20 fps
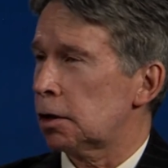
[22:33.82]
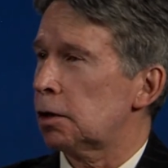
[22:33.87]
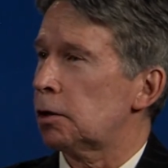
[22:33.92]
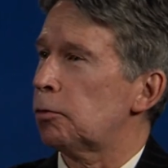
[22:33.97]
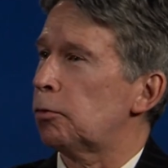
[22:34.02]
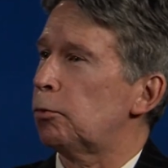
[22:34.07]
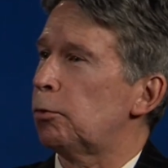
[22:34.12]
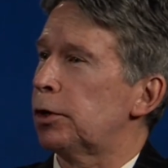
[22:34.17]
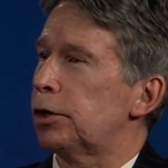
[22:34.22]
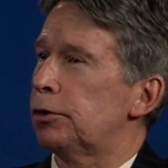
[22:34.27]

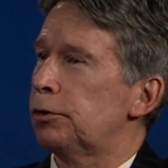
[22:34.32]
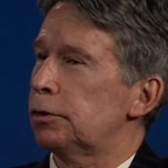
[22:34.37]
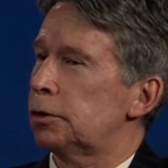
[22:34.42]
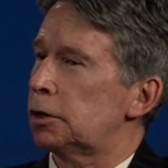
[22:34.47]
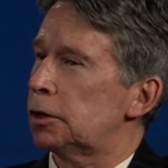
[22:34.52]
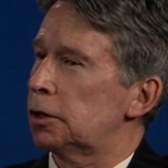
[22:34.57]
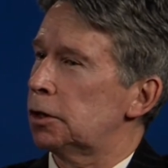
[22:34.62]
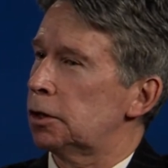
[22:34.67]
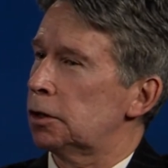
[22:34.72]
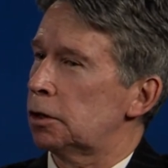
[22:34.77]
where you
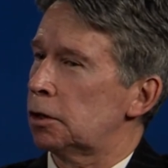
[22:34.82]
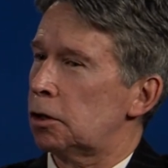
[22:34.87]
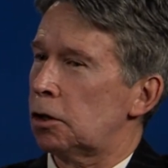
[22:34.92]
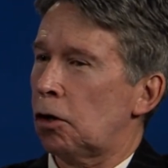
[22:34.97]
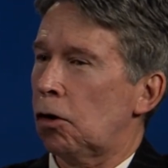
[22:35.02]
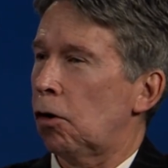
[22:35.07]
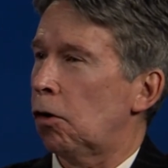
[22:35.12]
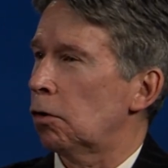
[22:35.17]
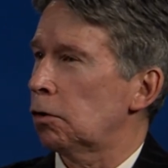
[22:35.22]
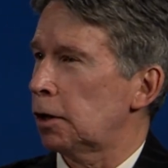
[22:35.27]
can
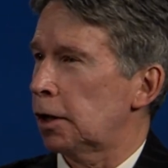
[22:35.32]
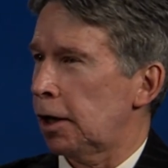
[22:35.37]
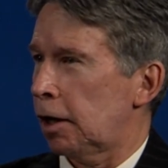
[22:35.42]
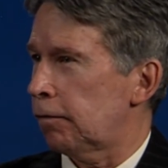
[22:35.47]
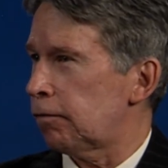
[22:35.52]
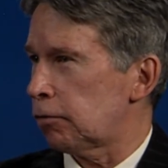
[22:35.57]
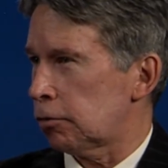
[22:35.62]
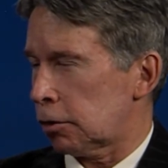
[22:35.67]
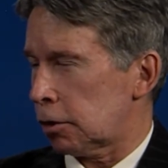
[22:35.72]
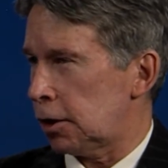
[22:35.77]
call a
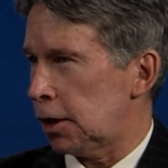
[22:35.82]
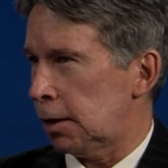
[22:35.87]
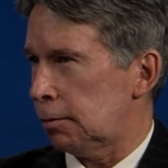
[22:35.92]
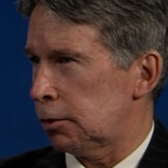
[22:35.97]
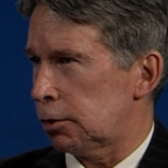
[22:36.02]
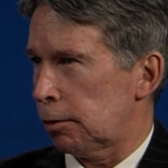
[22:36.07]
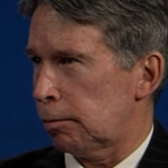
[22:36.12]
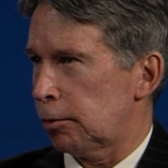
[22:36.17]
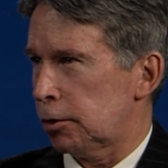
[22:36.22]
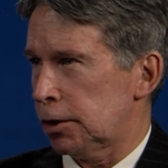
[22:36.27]
Heffler claims
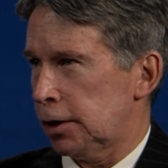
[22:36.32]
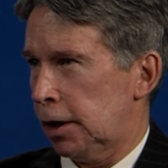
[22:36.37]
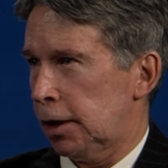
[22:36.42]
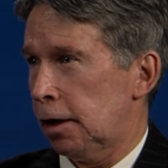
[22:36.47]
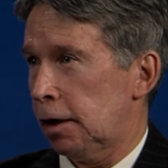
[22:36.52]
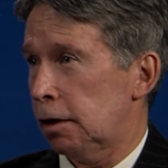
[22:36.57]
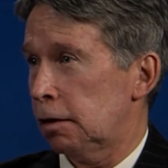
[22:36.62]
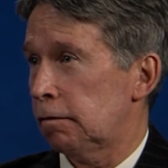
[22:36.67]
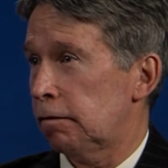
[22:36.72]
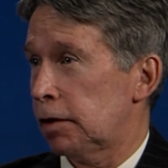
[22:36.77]

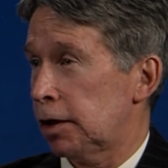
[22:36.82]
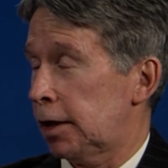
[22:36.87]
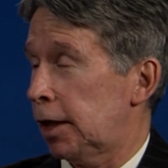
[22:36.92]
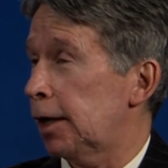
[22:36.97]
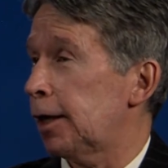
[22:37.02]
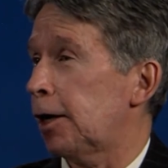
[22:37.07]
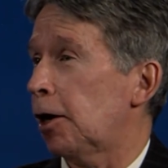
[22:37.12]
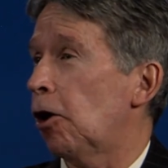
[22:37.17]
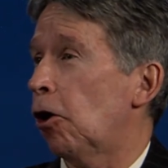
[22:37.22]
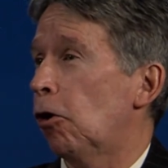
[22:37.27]
representative to get
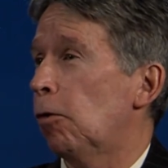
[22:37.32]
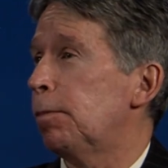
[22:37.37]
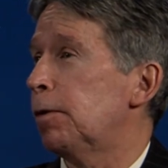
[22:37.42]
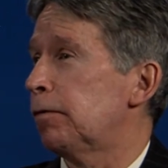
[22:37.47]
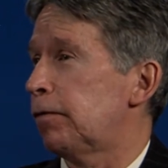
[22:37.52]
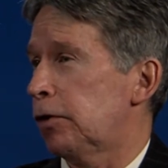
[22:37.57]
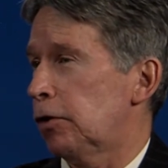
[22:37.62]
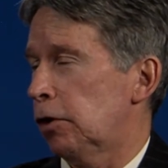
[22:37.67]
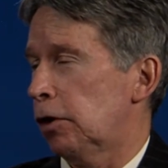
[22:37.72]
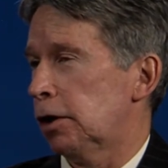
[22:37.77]
help
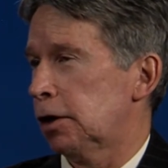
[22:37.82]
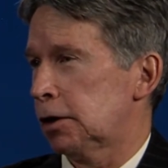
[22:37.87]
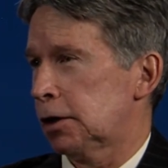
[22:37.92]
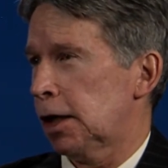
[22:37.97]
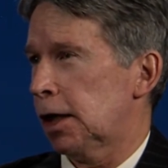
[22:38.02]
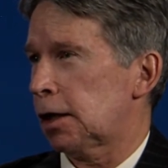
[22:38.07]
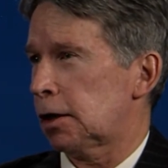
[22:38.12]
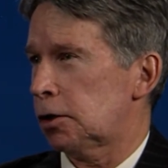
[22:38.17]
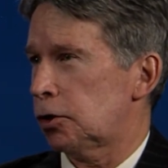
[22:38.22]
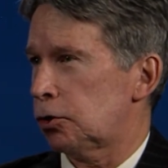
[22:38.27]
if you're not
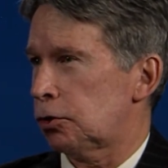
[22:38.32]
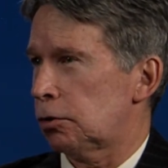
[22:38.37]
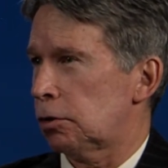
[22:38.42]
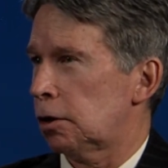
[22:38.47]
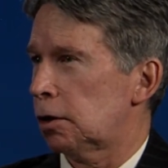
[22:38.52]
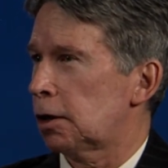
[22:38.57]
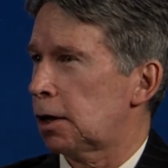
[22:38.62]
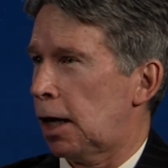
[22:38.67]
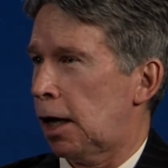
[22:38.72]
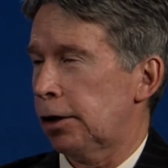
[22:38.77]
exactly sure
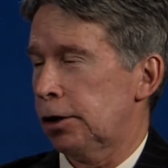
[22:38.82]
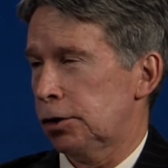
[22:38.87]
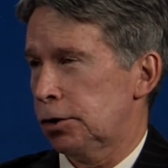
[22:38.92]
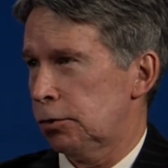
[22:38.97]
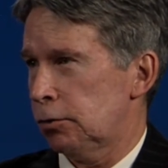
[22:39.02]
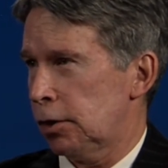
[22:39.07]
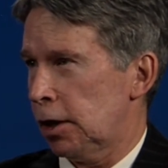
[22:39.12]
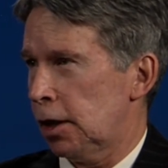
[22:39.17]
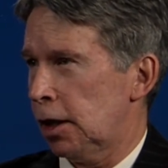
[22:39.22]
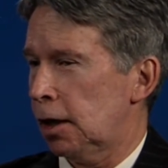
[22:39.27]
how to do
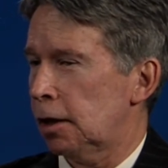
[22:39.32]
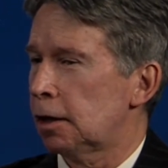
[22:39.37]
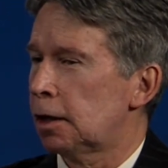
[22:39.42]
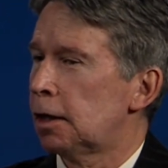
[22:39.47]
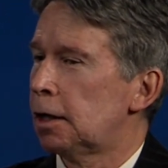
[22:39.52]
that.